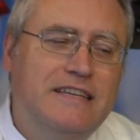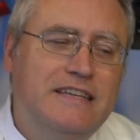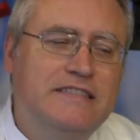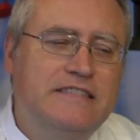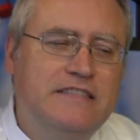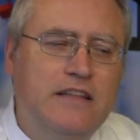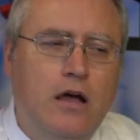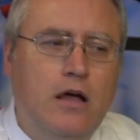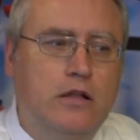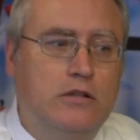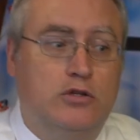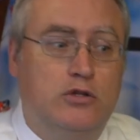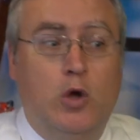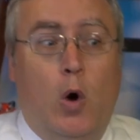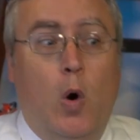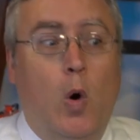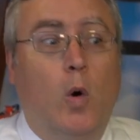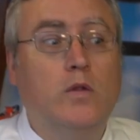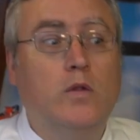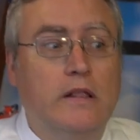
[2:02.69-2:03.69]
it is not
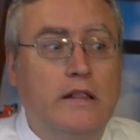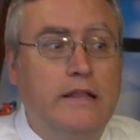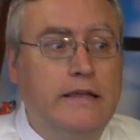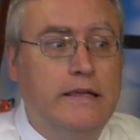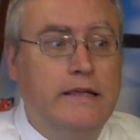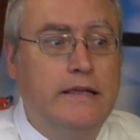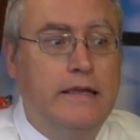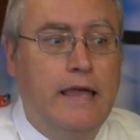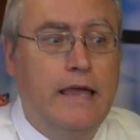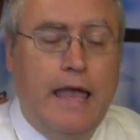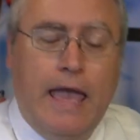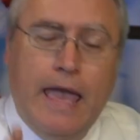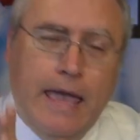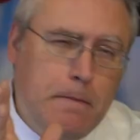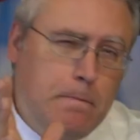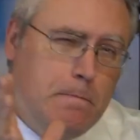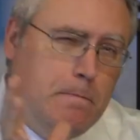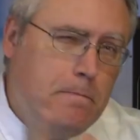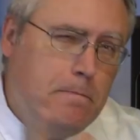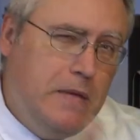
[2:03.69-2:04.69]
totally
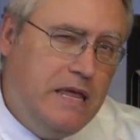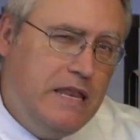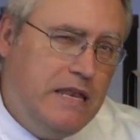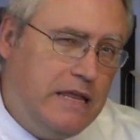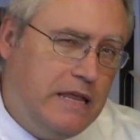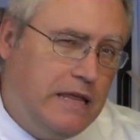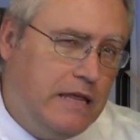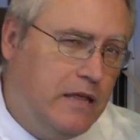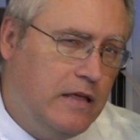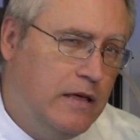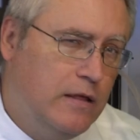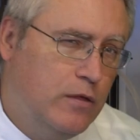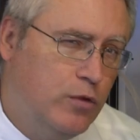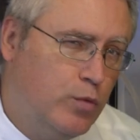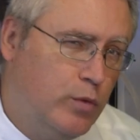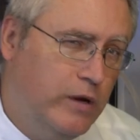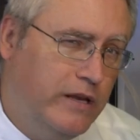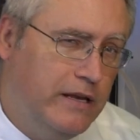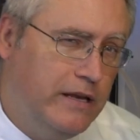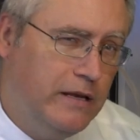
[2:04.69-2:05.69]
a mini
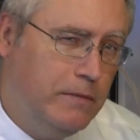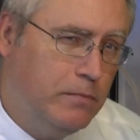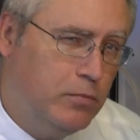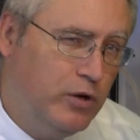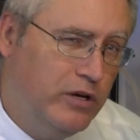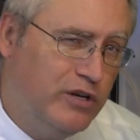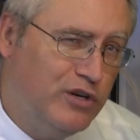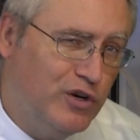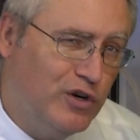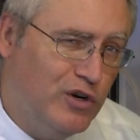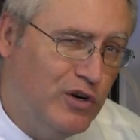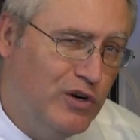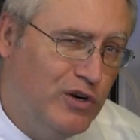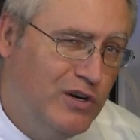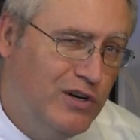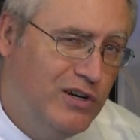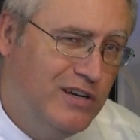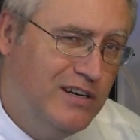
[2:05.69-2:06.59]
3D printer.